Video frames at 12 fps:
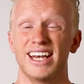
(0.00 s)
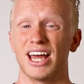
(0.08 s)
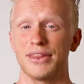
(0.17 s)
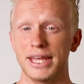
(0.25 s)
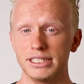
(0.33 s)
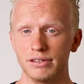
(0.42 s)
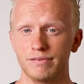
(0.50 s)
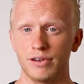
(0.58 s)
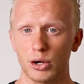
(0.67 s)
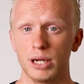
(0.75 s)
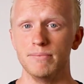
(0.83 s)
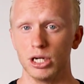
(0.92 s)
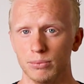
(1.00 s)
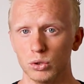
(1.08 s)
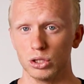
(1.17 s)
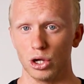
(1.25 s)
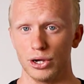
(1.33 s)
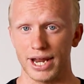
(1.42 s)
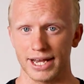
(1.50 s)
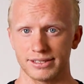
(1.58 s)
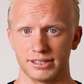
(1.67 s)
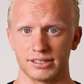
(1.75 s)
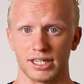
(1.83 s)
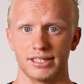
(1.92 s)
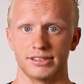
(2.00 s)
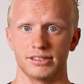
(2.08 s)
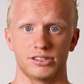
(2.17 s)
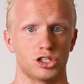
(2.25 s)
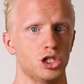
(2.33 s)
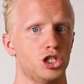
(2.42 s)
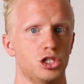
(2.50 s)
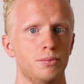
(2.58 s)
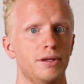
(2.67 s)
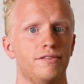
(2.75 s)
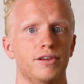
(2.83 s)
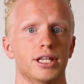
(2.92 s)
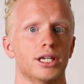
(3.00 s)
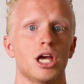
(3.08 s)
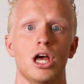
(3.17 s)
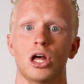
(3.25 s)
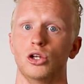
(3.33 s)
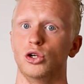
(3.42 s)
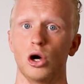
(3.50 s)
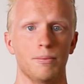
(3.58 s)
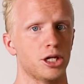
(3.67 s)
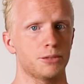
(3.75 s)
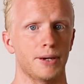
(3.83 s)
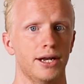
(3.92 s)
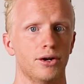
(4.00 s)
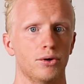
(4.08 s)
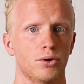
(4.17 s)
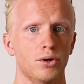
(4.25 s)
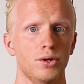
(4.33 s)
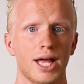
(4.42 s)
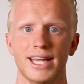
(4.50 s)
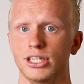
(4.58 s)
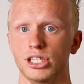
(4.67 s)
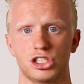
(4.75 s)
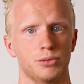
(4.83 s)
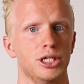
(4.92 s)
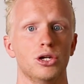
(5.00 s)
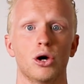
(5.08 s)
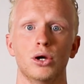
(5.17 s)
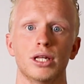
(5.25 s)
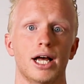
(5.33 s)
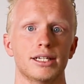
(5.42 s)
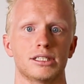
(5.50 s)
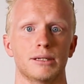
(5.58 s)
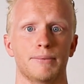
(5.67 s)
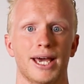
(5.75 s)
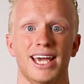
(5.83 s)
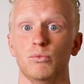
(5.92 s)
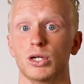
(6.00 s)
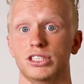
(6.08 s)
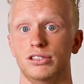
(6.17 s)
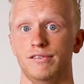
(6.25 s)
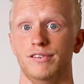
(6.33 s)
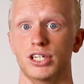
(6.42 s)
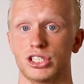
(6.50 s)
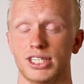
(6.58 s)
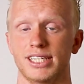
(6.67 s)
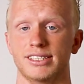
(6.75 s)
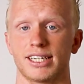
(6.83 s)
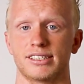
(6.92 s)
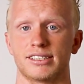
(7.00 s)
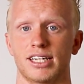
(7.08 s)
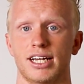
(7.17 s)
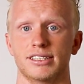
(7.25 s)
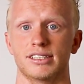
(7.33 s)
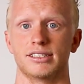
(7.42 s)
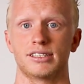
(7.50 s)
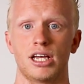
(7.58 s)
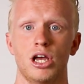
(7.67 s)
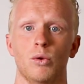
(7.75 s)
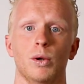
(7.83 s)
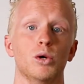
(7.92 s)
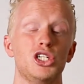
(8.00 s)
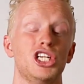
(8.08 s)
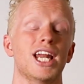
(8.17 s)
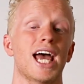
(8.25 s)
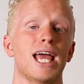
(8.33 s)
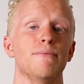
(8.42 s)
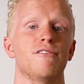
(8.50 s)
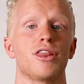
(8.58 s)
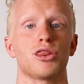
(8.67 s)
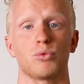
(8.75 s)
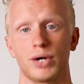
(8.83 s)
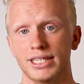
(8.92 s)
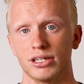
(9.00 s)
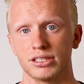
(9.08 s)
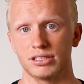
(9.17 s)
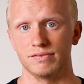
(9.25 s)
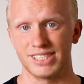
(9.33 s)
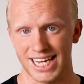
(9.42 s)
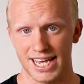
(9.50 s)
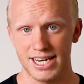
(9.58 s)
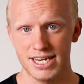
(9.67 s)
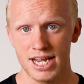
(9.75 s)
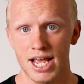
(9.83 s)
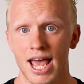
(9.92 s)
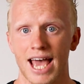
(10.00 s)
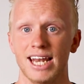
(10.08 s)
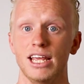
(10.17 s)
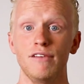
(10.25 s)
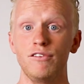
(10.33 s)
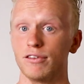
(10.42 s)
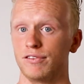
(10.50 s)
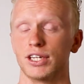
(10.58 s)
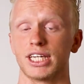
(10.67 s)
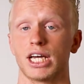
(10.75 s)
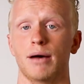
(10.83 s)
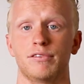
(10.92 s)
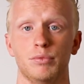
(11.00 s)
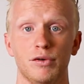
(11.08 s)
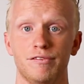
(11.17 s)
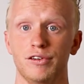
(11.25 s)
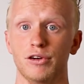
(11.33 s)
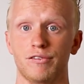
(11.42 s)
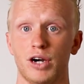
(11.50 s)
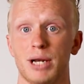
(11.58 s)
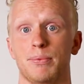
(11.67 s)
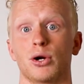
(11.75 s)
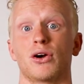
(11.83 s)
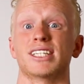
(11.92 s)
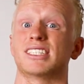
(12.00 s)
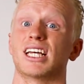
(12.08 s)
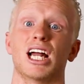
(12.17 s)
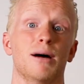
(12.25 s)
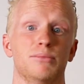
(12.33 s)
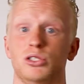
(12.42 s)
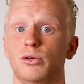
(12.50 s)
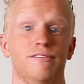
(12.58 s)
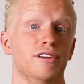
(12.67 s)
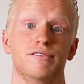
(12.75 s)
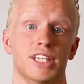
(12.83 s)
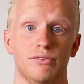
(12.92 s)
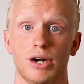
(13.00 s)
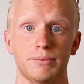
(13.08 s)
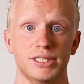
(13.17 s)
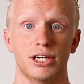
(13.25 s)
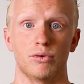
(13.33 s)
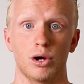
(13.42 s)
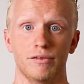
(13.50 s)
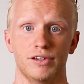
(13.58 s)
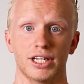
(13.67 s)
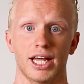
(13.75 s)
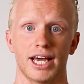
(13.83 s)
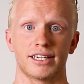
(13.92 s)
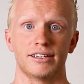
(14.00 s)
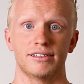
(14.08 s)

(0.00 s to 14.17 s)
Now these are very minimal load exercises, so you should be feeling not much pain at all, there should be no lasting pain once you finish these exercises. We want you to aim for 3 lots of 10, and if you're feeling comfortable, feel free to progress that up to a 15 reps in a row if you like.